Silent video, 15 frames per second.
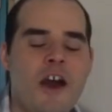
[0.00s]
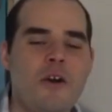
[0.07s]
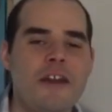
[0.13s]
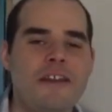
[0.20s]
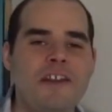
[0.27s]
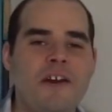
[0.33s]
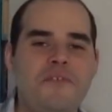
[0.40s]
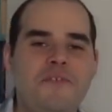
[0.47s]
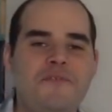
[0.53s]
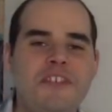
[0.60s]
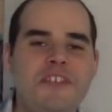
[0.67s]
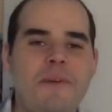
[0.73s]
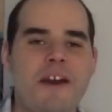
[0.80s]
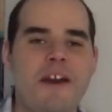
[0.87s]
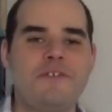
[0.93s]
Alright, now if you've
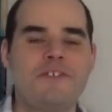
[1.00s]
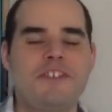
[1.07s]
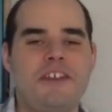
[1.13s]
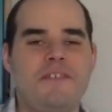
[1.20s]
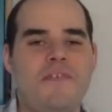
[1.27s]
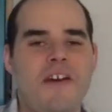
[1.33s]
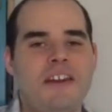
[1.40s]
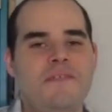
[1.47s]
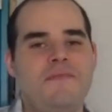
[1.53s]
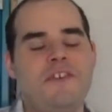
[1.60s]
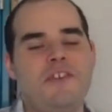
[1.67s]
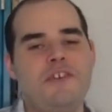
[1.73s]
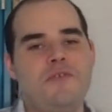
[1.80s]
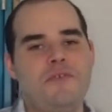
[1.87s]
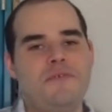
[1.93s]
seen my other stud finding
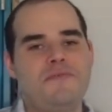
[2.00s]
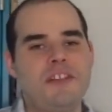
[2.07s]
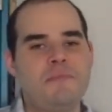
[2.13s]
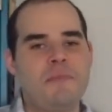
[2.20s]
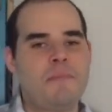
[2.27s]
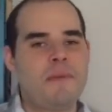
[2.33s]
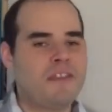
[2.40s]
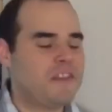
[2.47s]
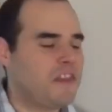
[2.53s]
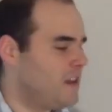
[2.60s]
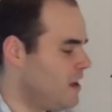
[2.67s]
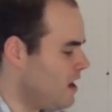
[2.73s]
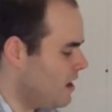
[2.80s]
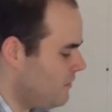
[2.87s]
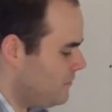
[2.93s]
video, you've seen my
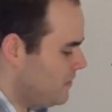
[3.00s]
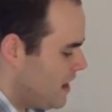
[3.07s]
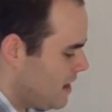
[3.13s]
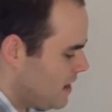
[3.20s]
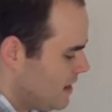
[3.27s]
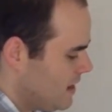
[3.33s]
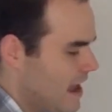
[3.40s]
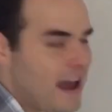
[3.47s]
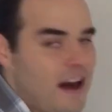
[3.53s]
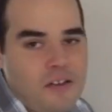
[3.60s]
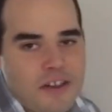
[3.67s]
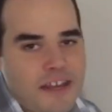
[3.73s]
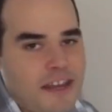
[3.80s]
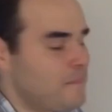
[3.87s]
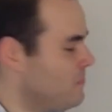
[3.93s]
method of taking an
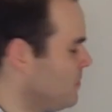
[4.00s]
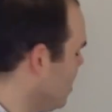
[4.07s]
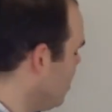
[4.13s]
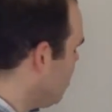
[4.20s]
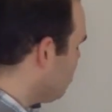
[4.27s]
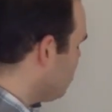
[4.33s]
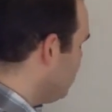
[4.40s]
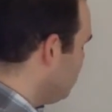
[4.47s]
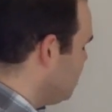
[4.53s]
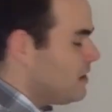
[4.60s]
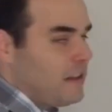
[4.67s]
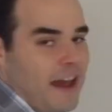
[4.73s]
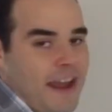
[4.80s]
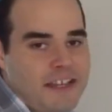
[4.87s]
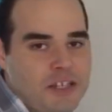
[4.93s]
outlet or even
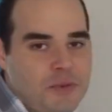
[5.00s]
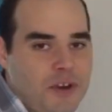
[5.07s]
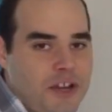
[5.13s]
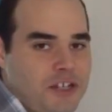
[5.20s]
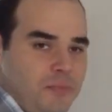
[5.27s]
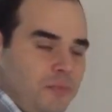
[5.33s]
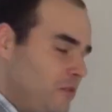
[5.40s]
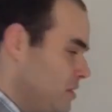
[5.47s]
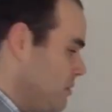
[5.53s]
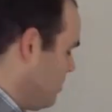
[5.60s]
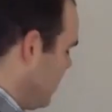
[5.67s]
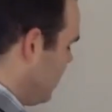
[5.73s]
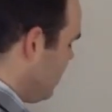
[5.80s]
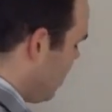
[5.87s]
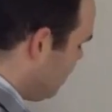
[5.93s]
a light switch, pulling the
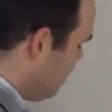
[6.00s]
plate